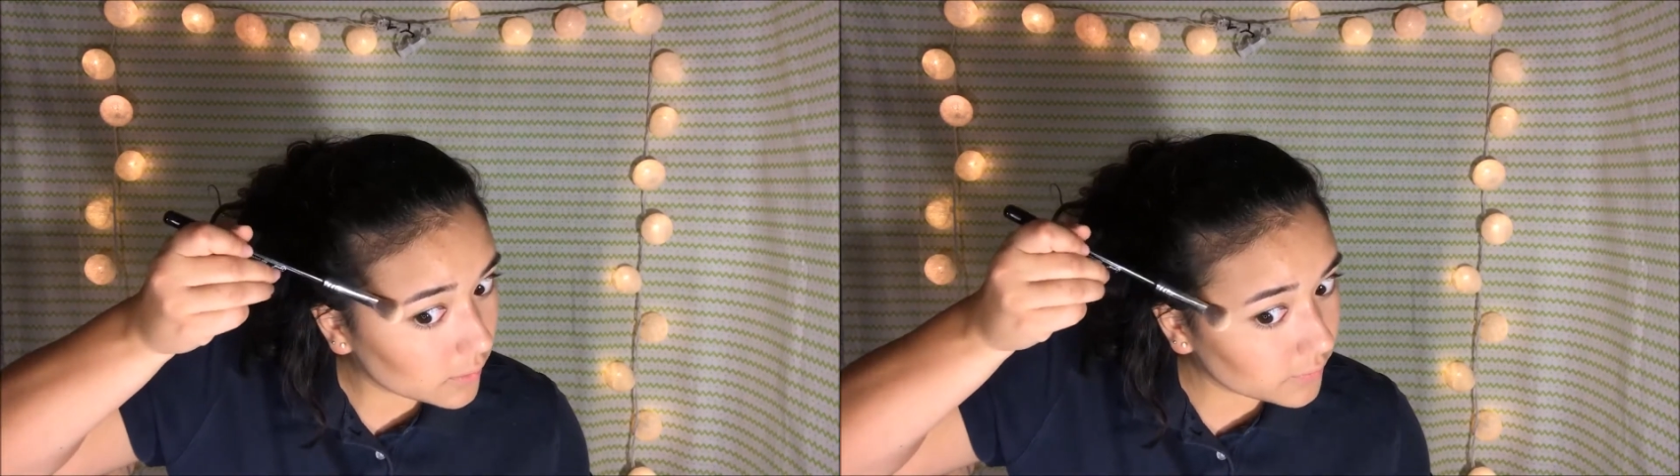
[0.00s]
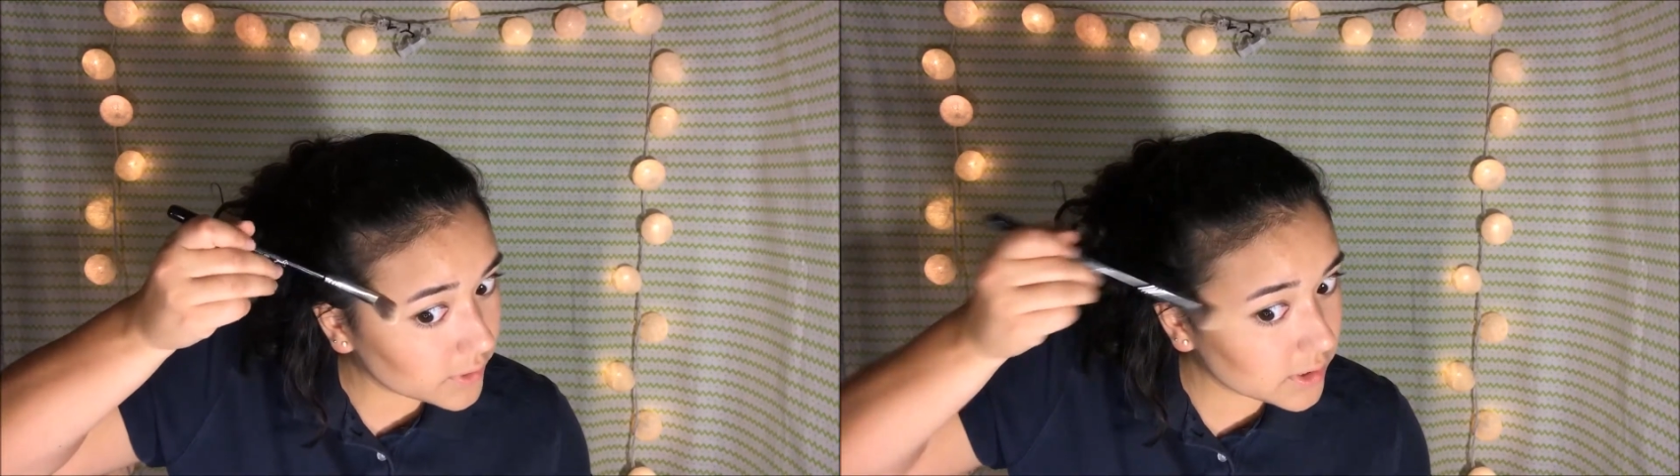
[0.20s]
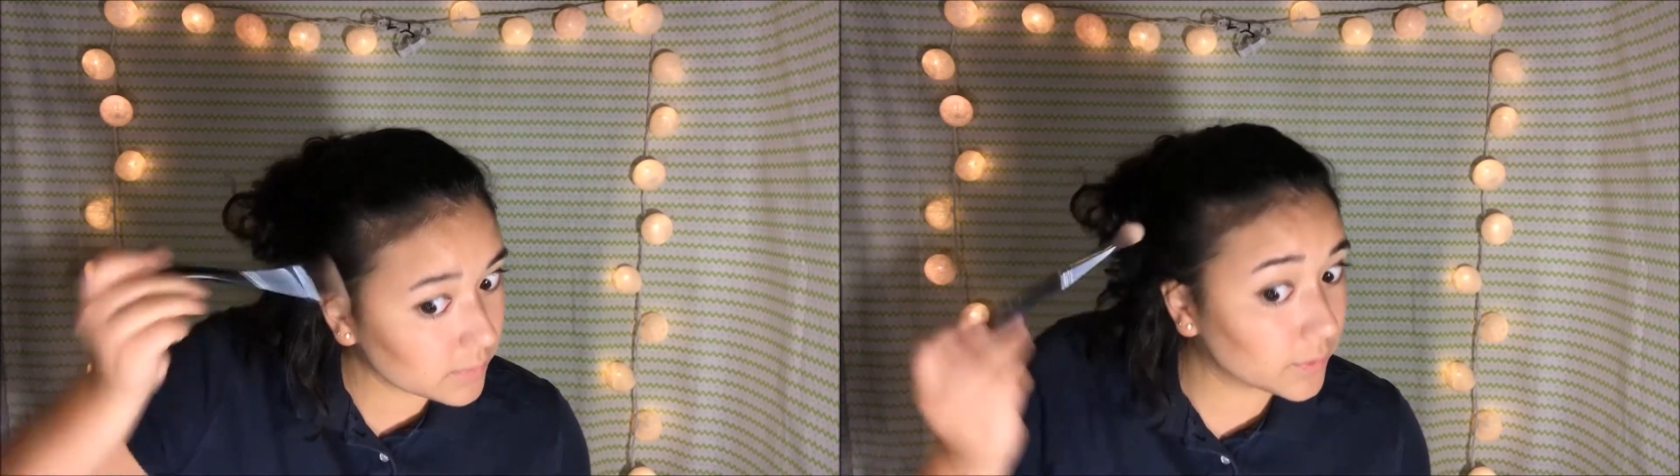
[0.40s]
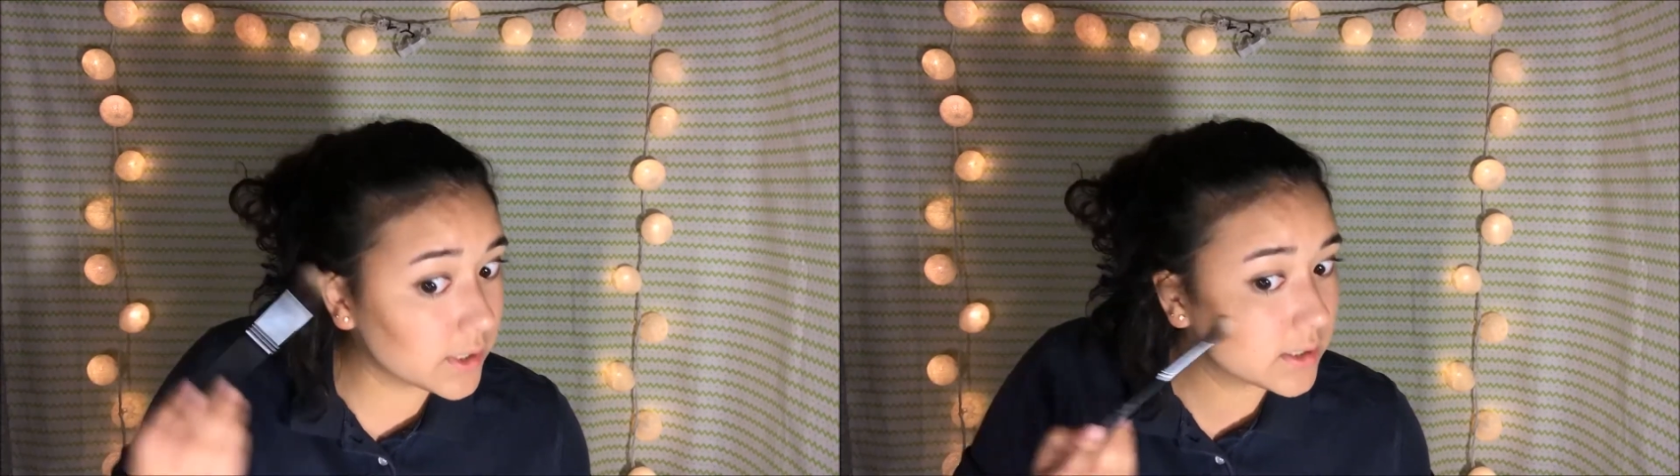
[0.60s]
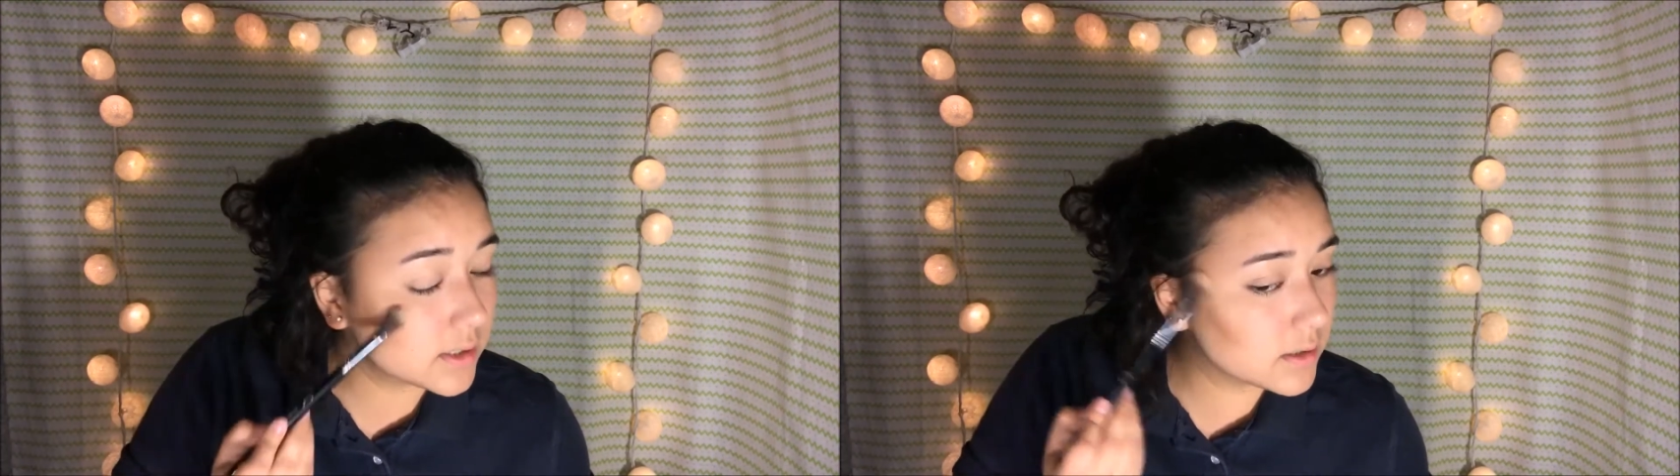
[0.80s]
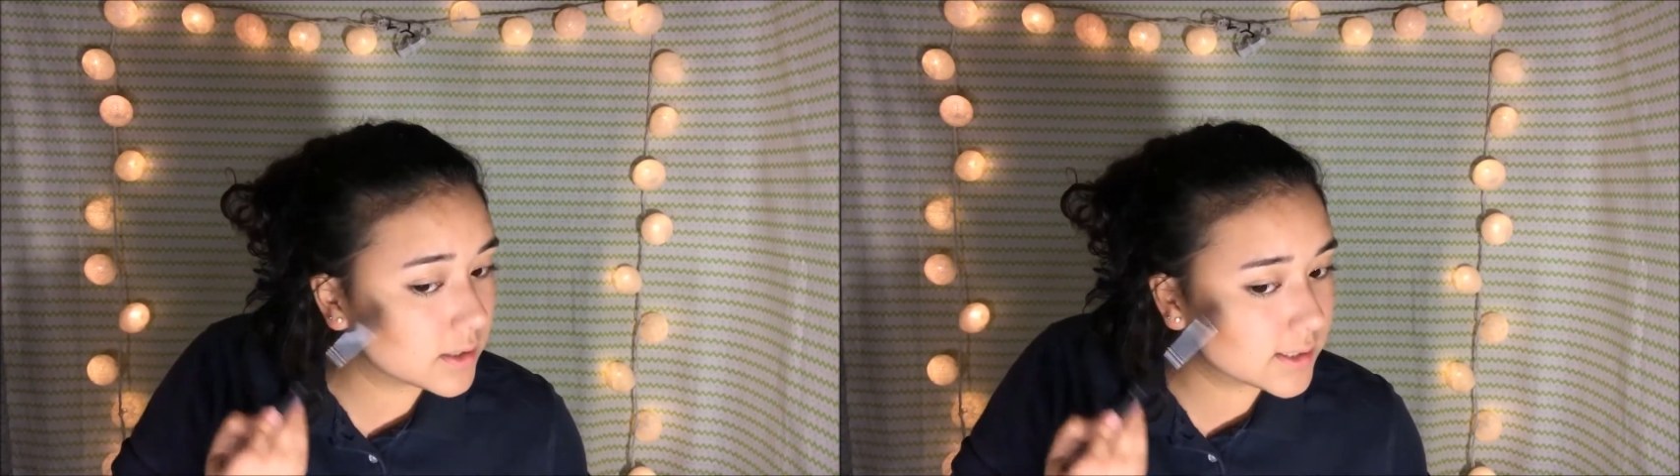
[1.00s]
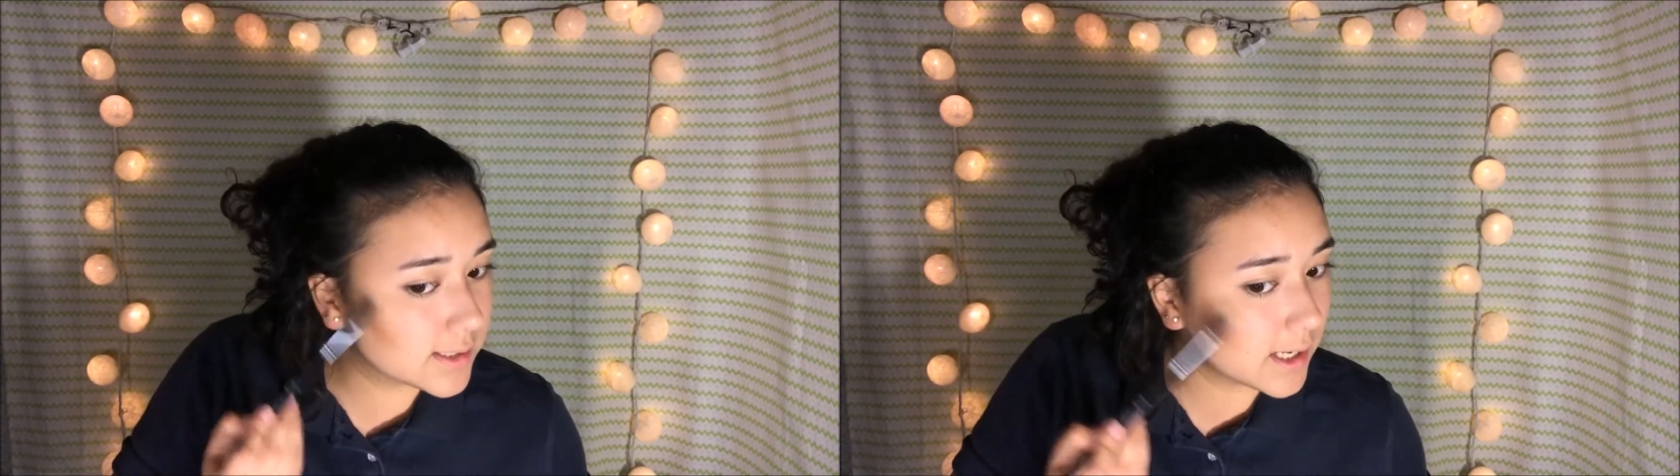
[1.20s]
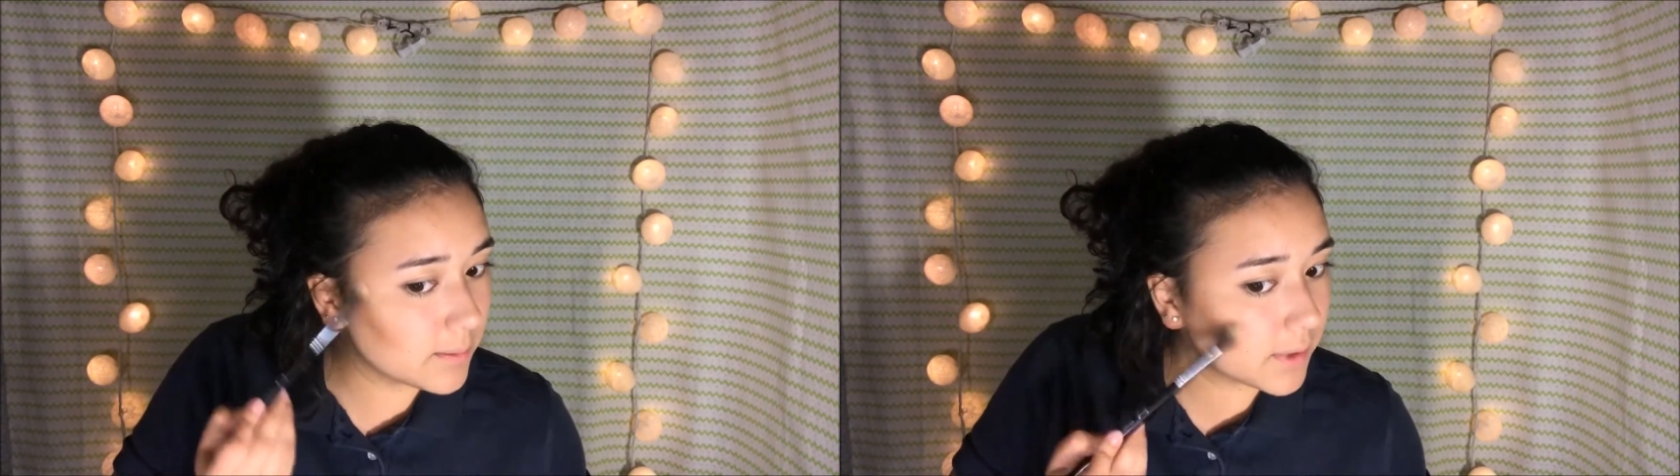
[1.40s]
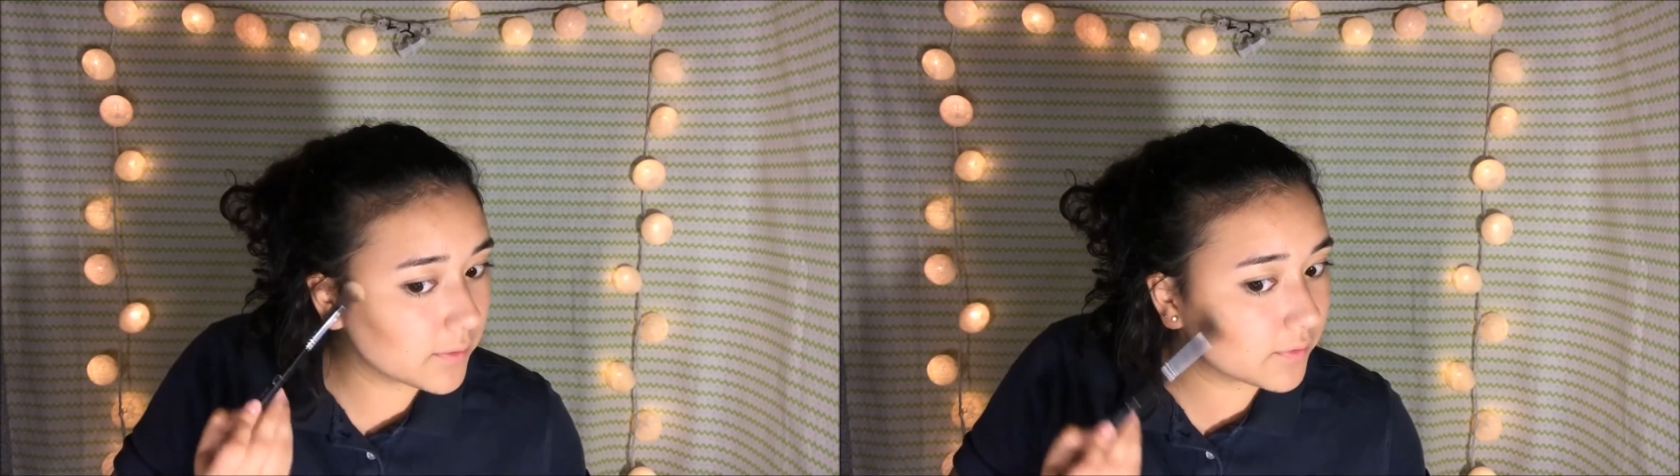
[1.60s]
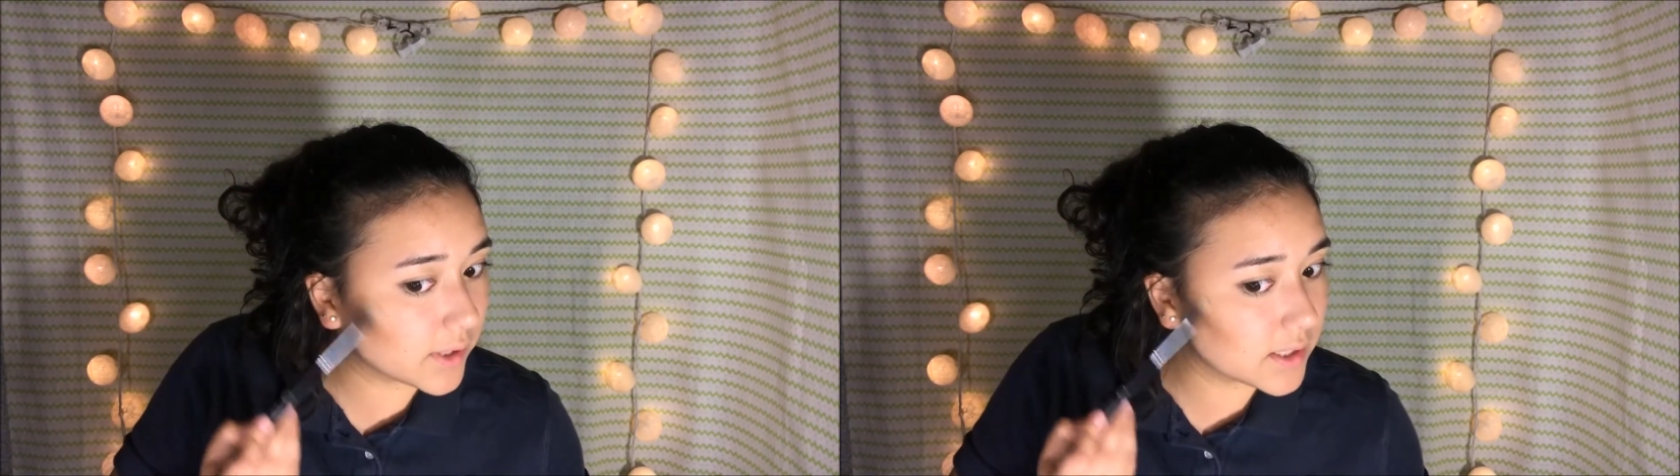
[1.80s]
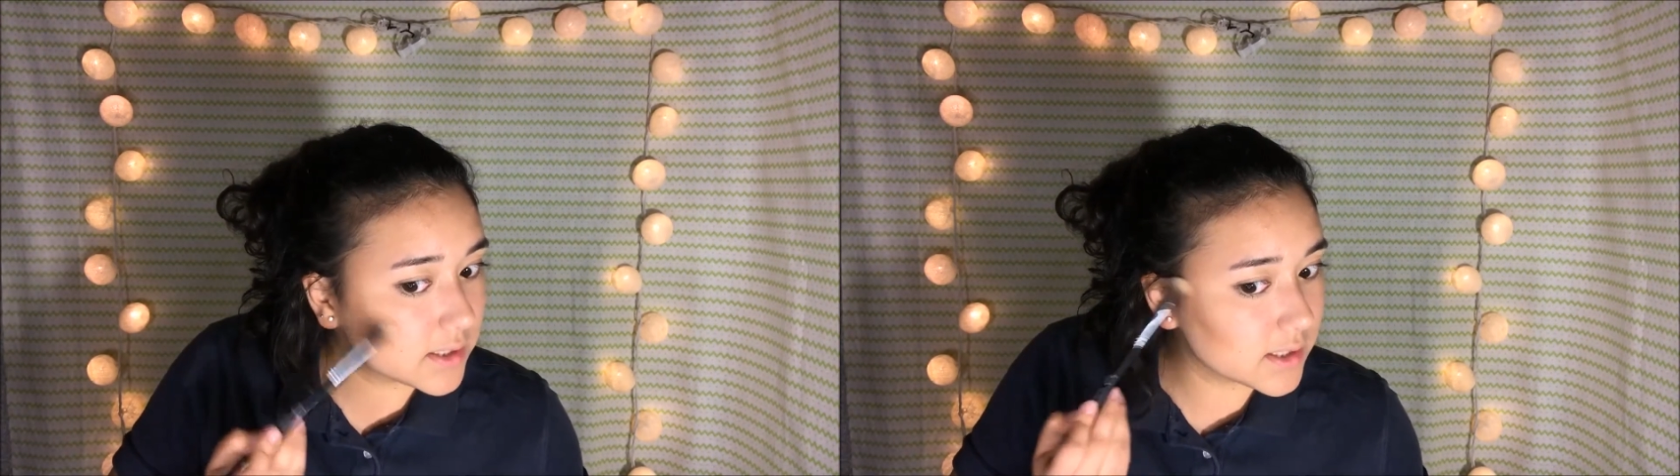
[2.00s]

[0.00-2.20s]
For some reason, this side of my face